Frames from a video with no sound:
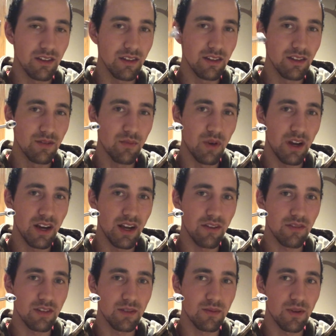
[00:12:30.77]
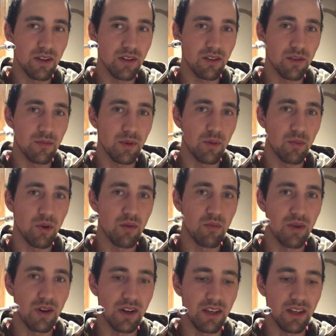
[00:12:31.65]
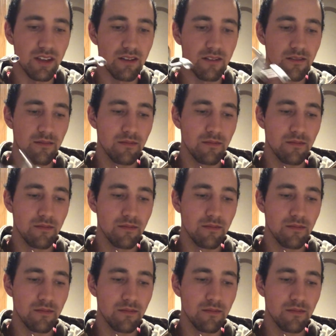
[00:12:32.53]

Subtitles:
you might have to spend a little bit more money.